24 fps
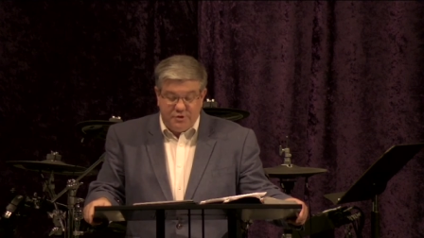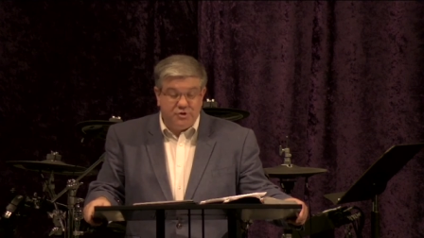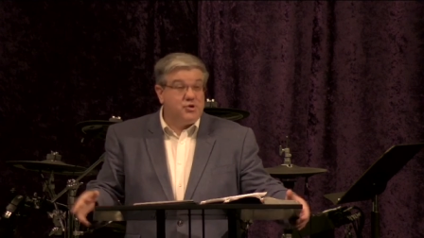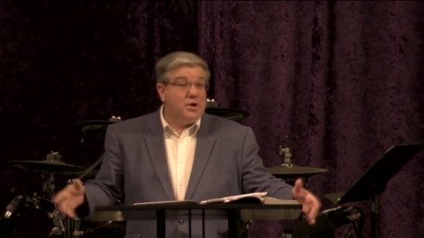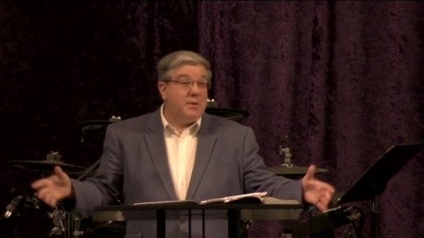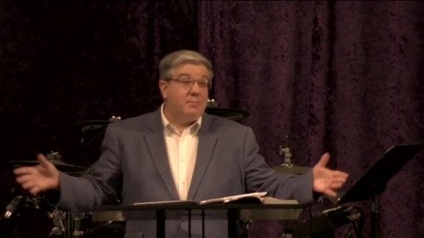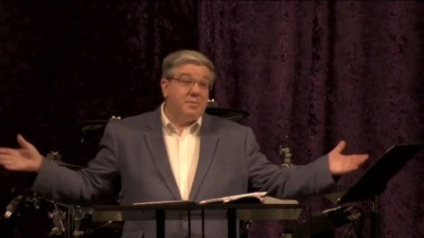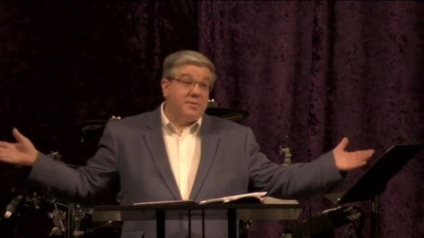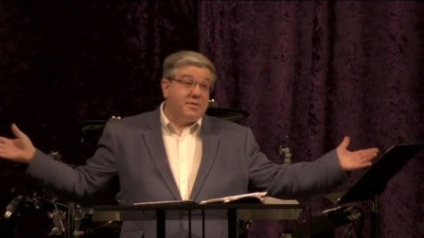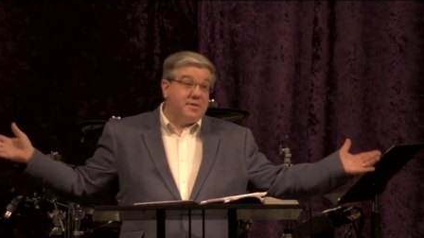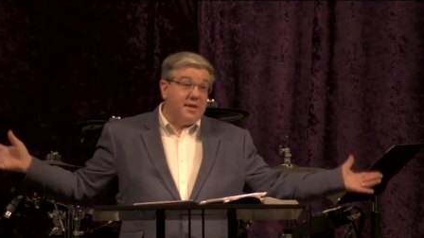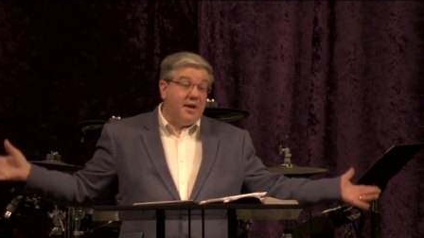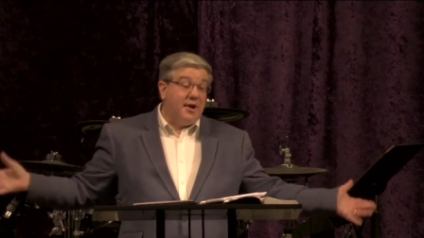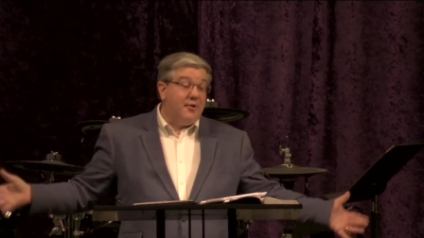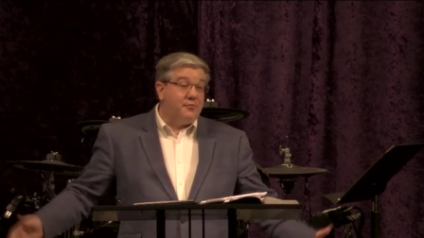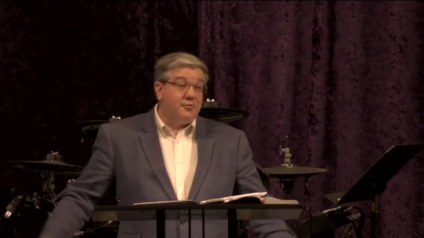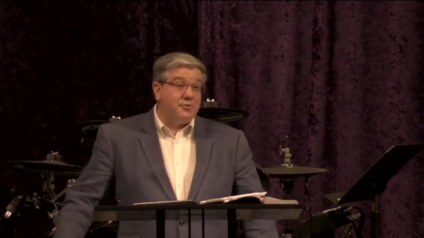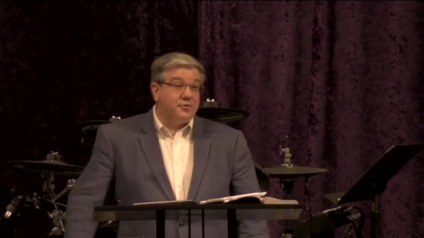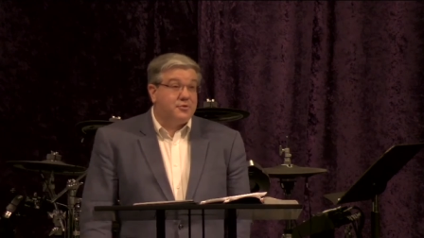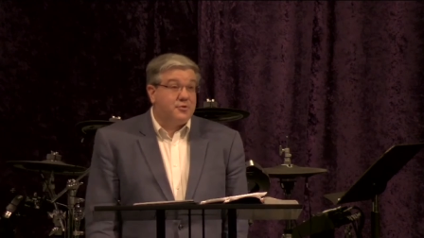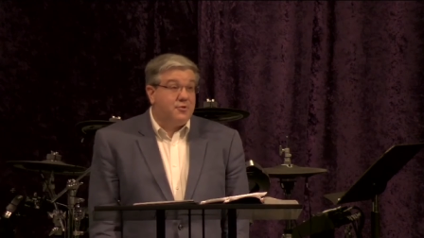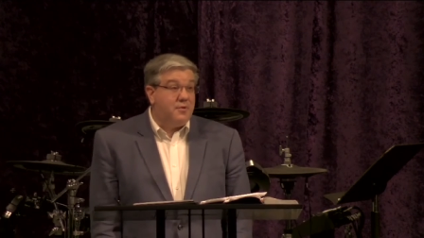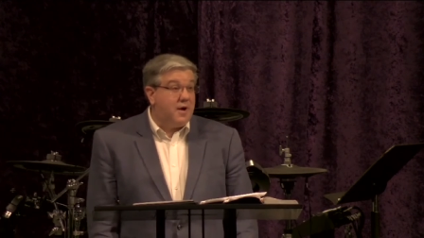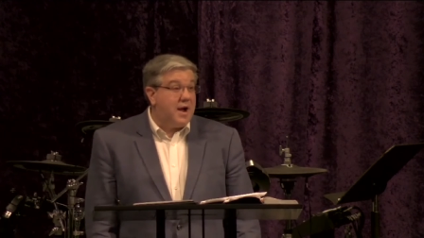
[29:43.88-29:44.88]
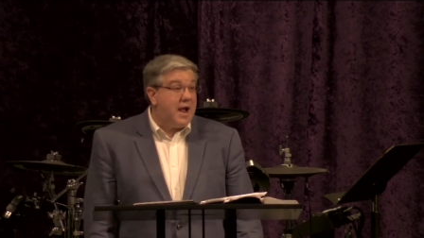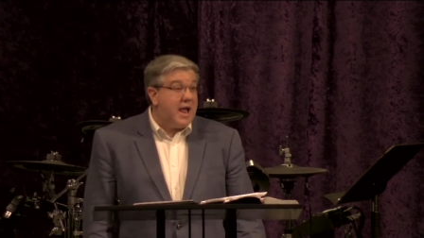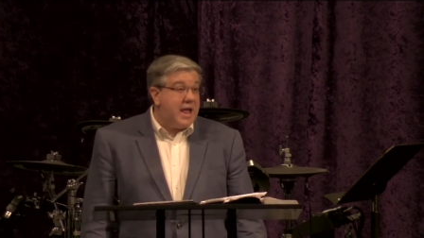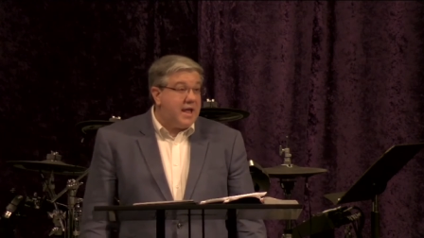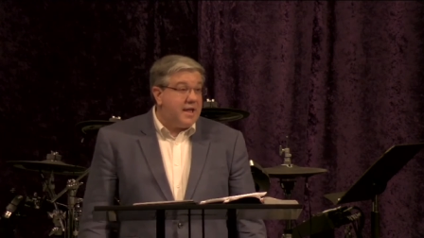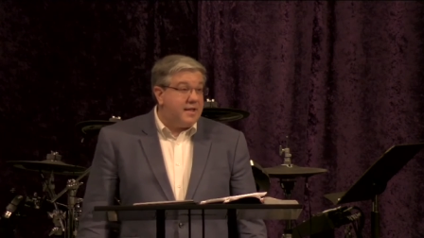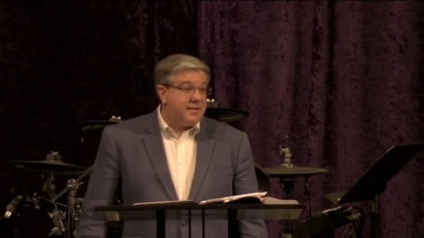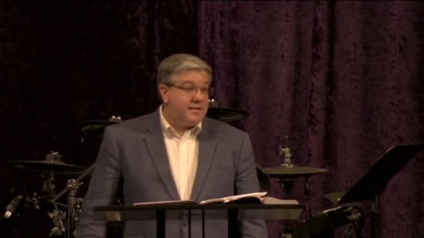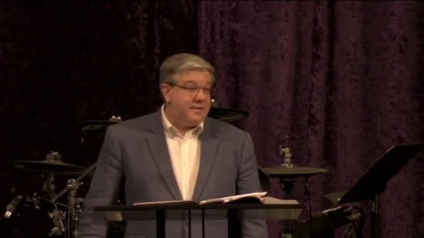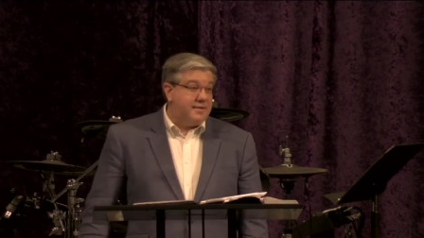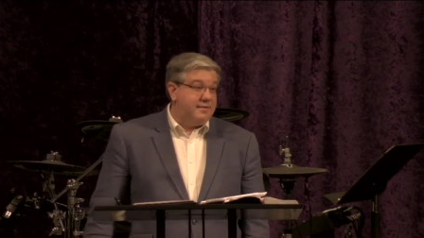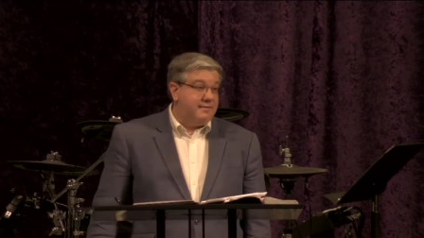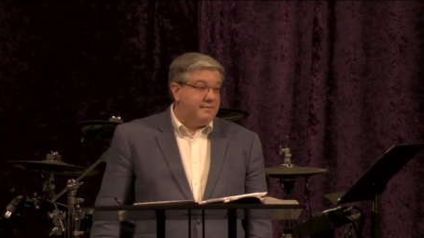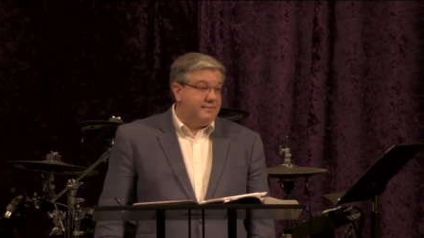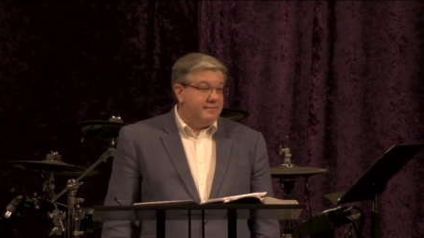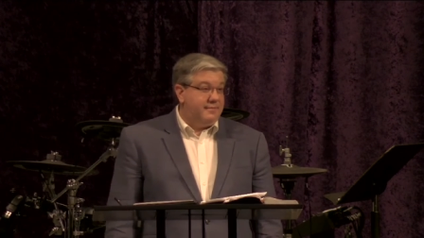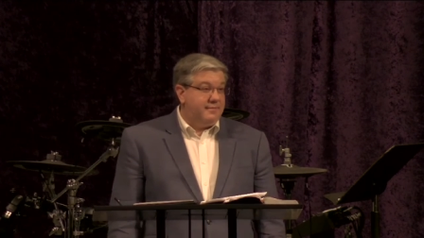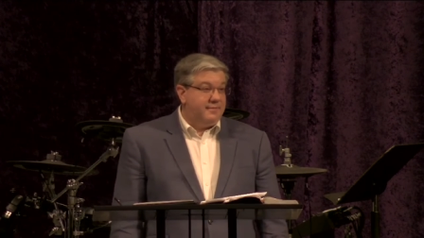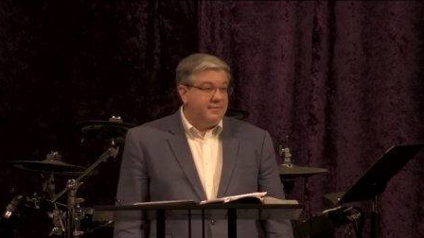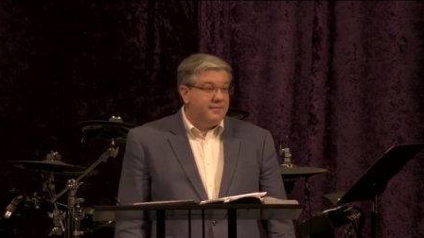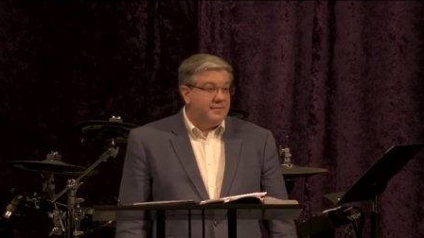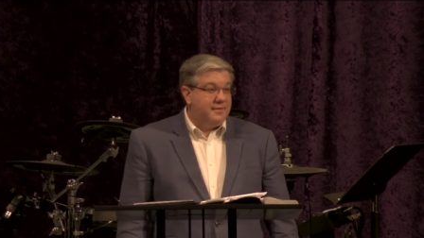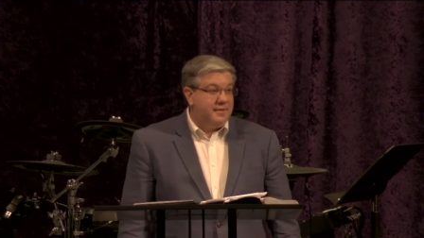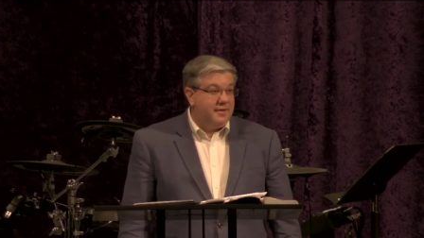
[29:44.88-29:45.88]
The trip itself was great.
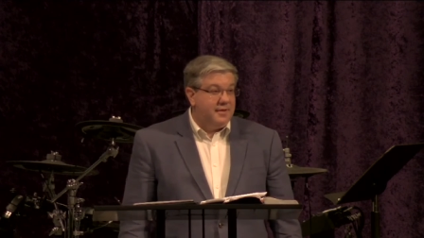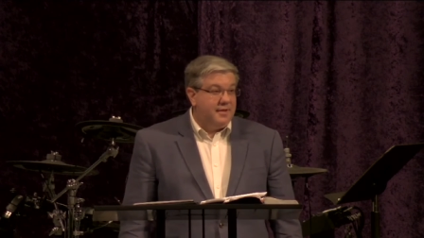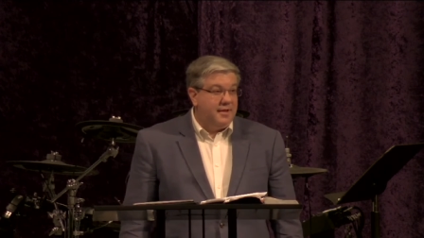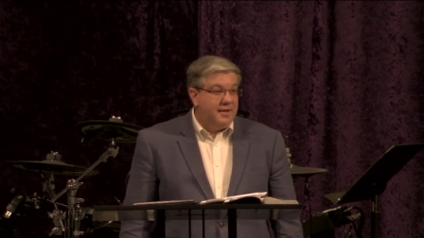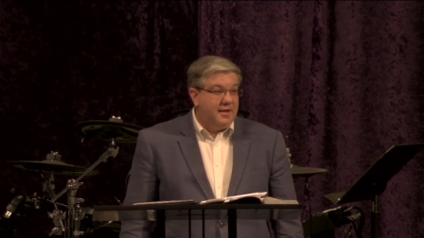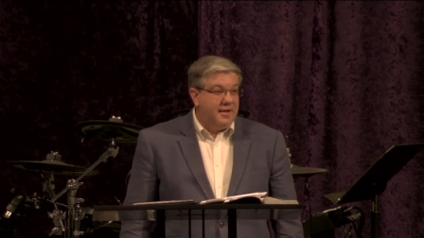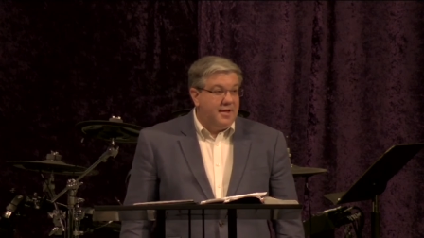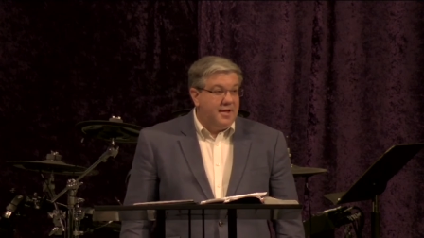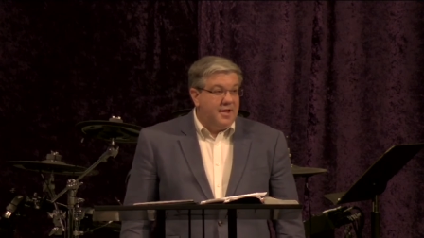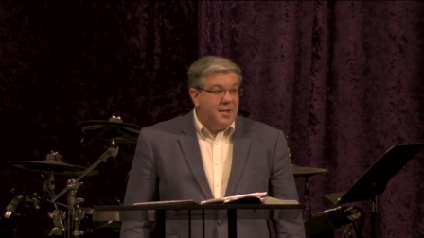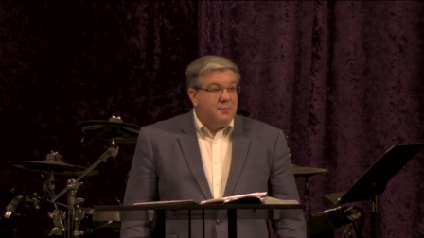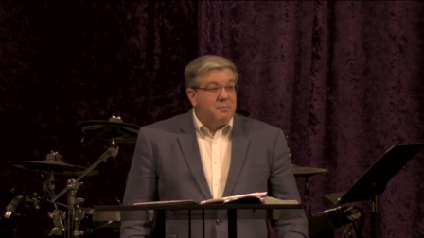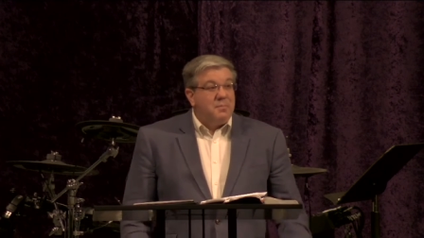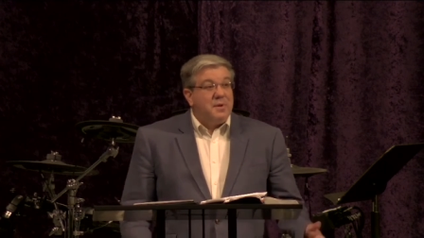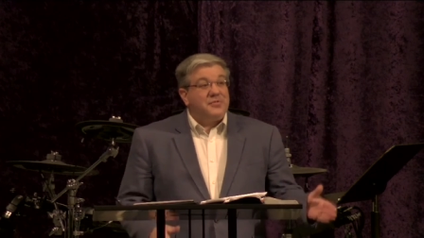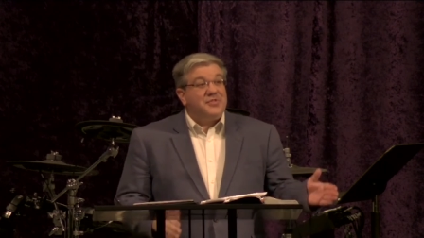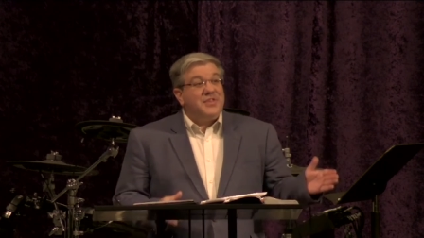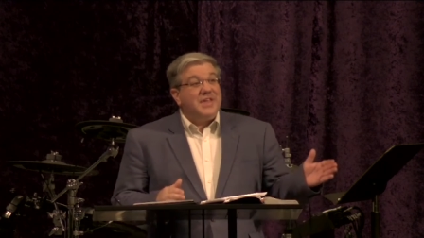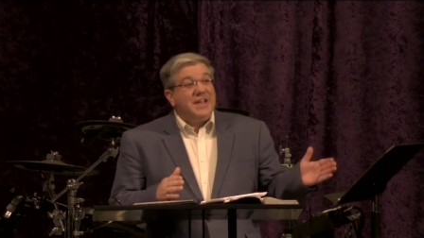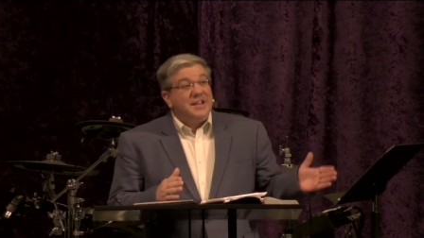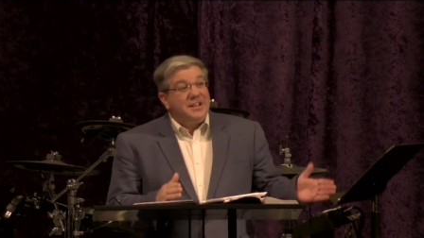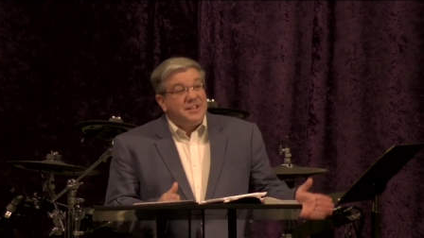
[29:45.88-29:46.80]
But